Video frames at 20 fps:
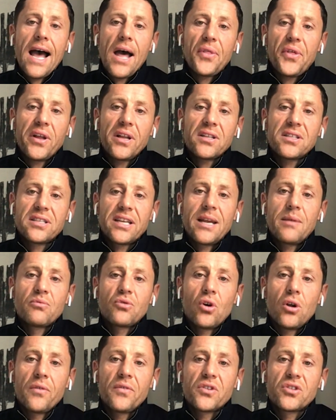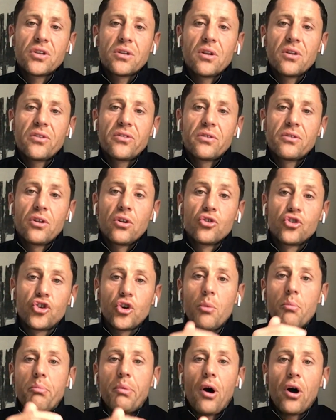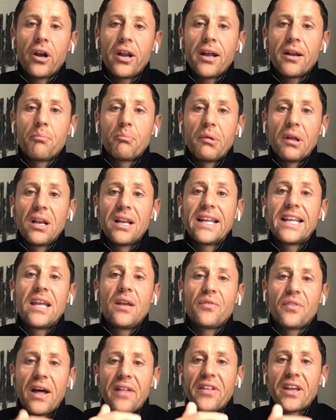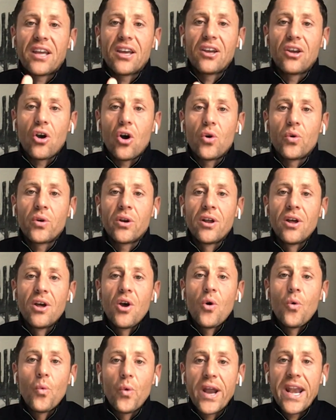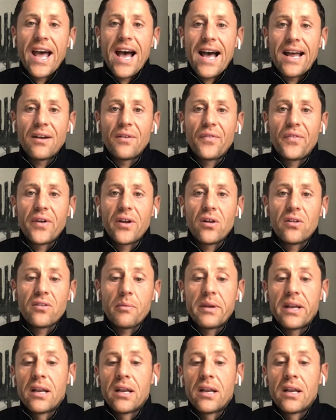I think teams all of a sudden they'll jump on it and believe that they can go and win at Anfield.